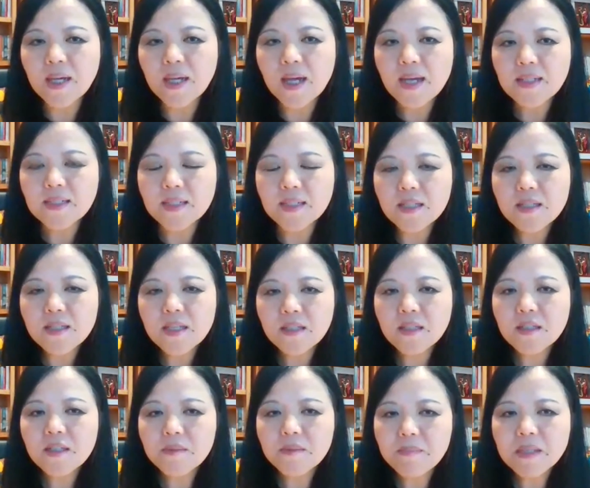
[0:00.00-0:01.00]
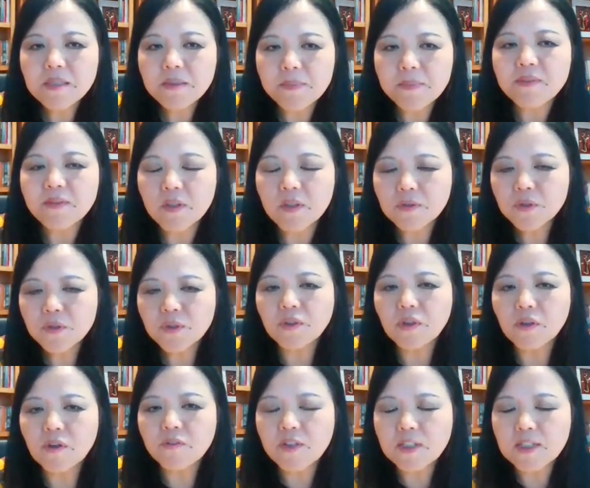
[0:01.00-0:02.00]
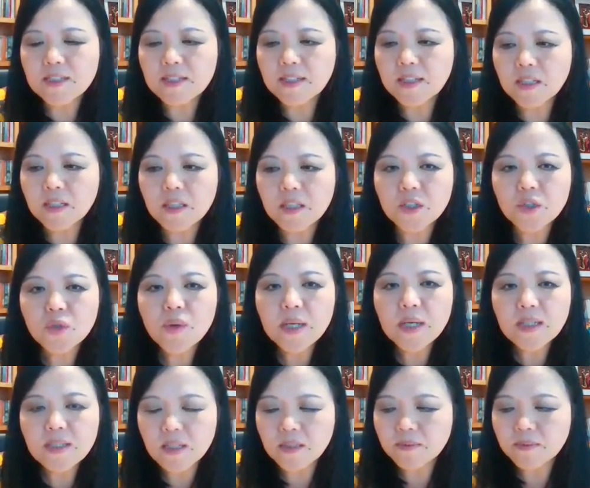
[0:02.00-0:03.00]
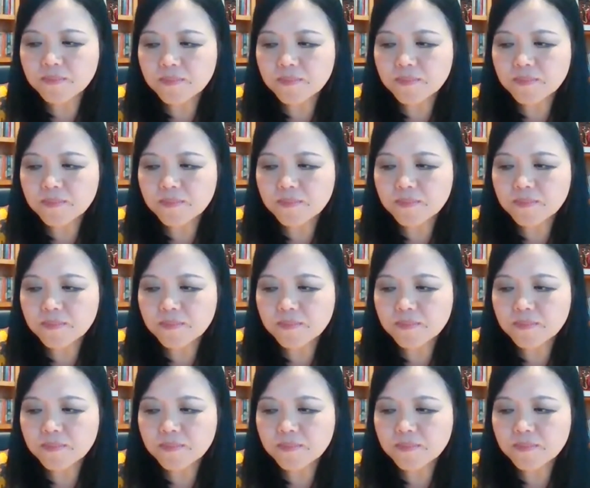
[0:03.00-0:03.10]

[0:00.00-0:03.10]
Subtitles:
and they must be, obviously they attract